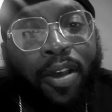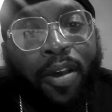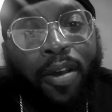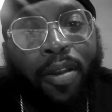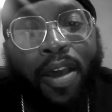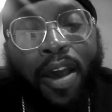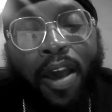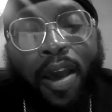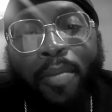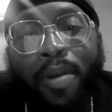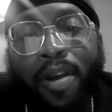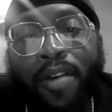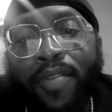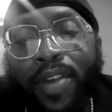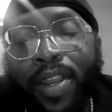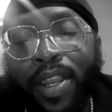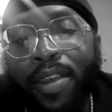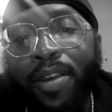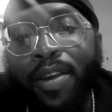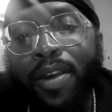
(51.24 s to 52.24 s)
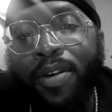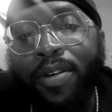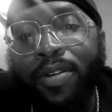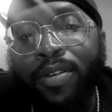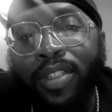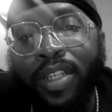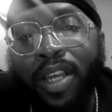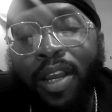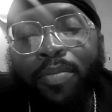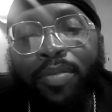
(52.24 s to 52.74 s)
all my
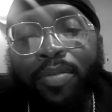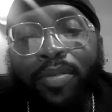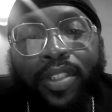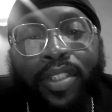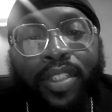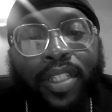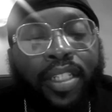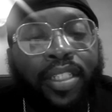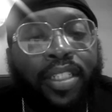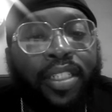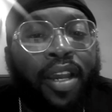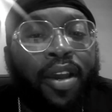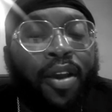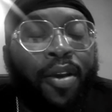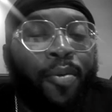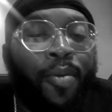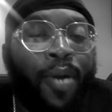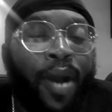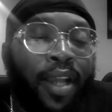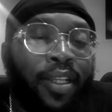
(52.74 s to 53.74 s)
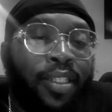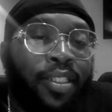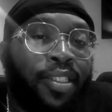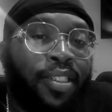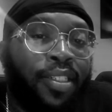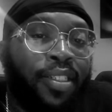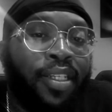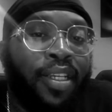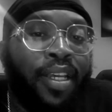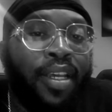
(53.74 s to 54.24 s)
videos. I appreciate y'all
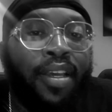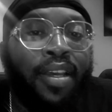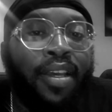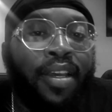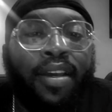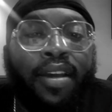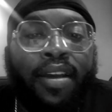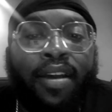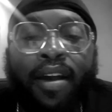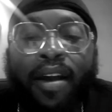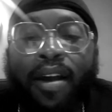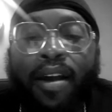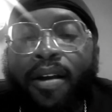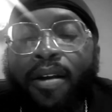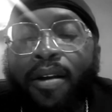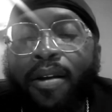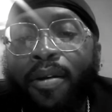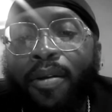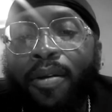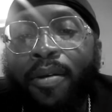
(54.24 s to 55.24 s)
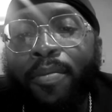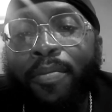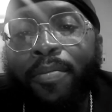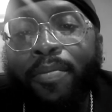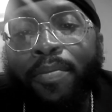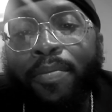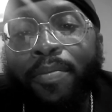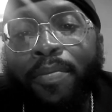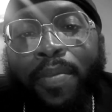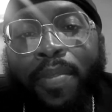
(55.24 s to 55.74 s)
watching. Um,
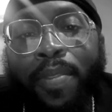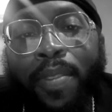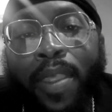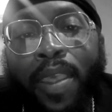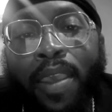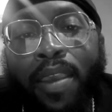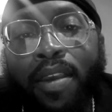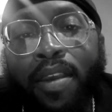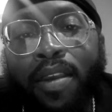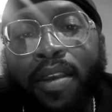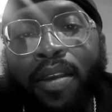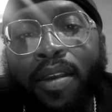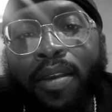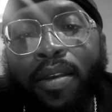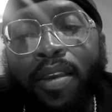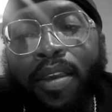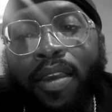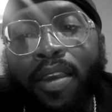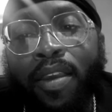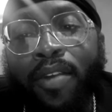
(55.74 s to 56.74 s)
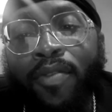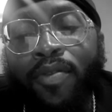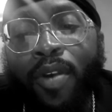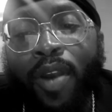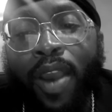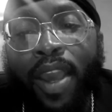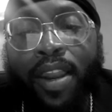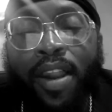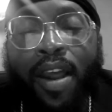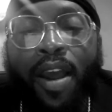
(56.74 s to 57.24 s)
if you
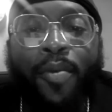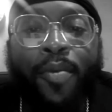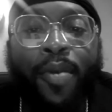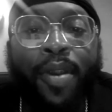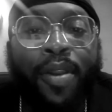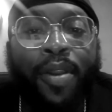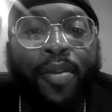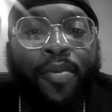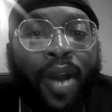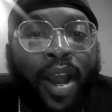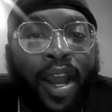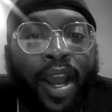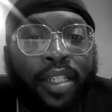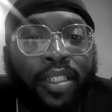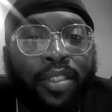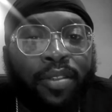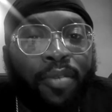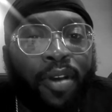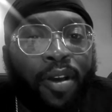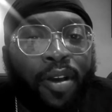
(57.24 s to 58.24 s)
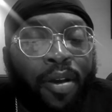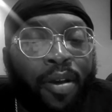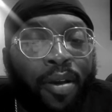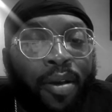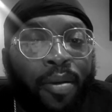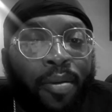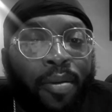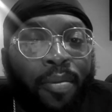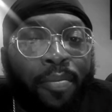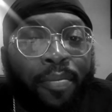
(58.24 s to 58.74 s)
ain't already watched,
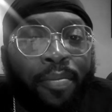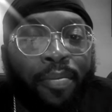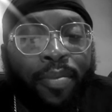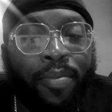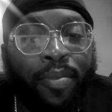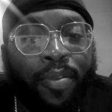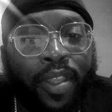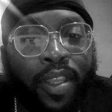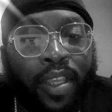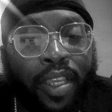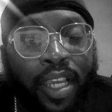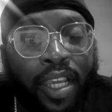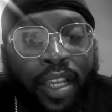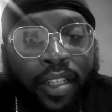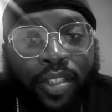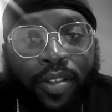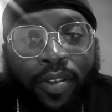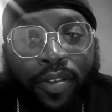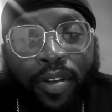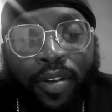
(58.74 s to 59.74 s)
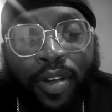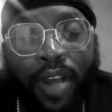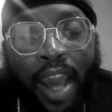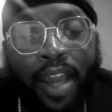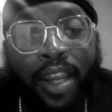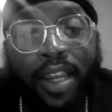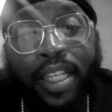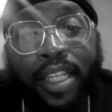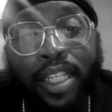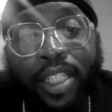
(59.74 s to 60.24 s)
get your how to
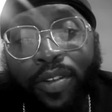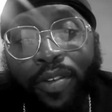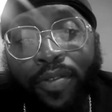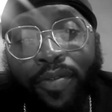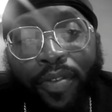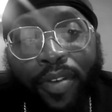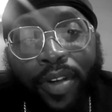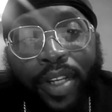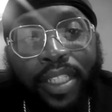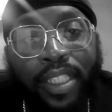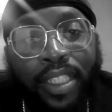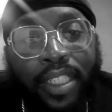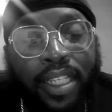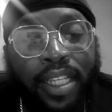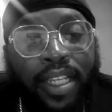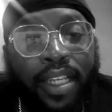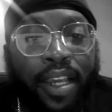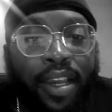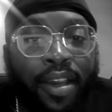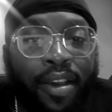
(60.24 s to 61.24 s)
get your free CDL